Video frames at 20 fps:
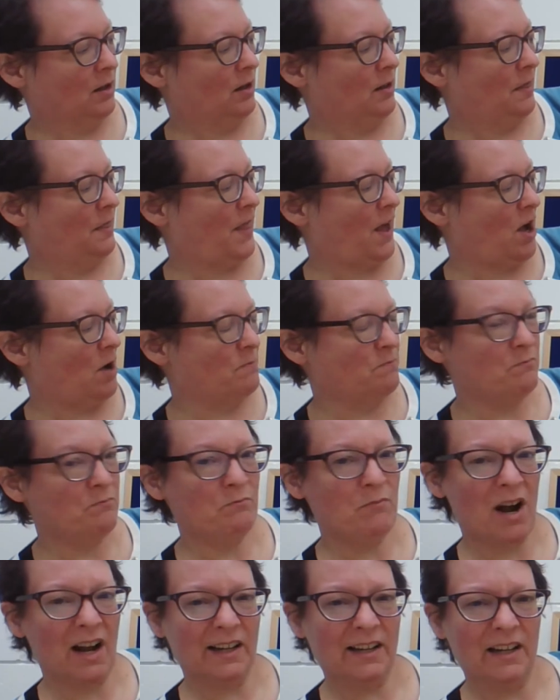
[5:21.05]
The
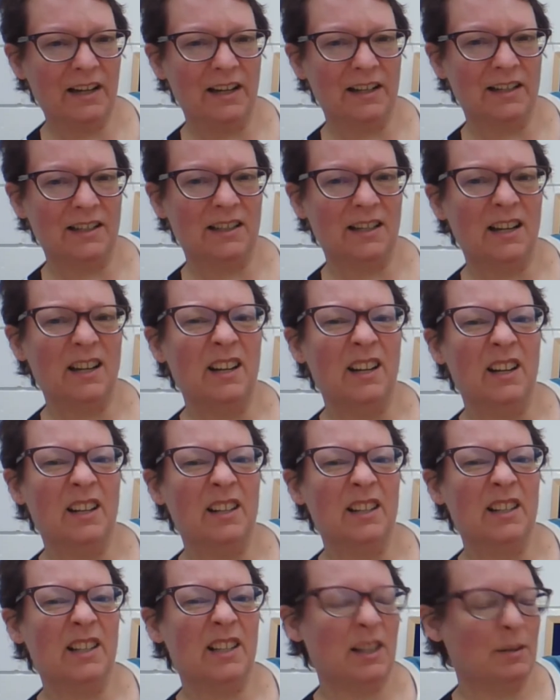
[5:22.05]
muckiest,
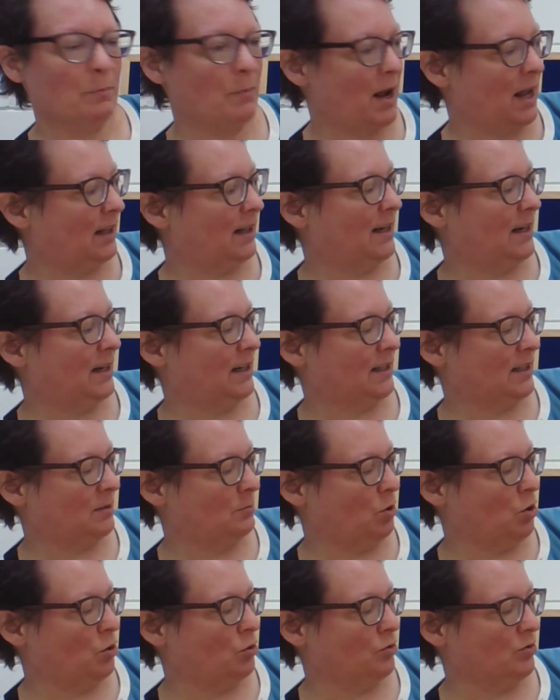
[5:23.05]
smelliest
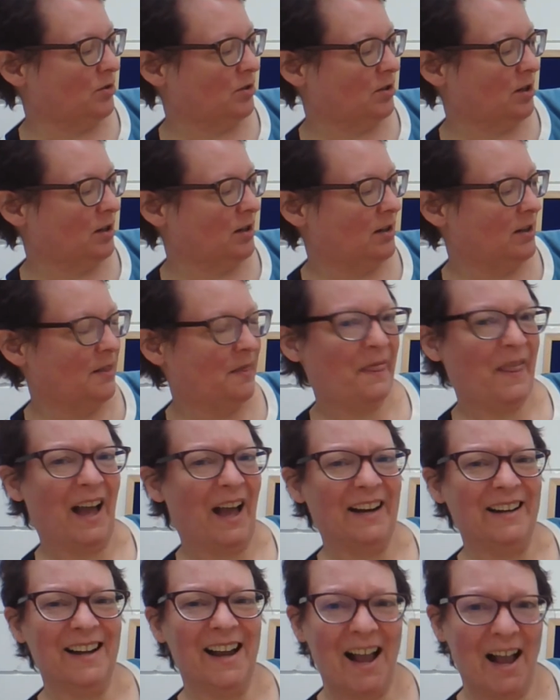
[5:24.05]
moose that
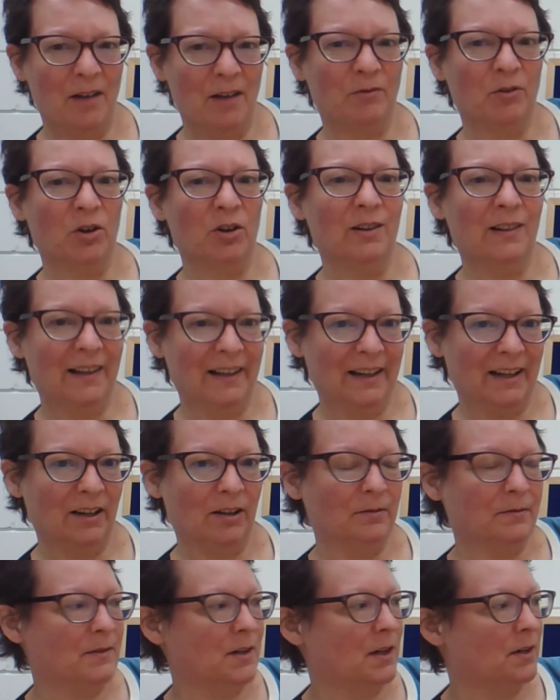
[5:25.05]
ever lived.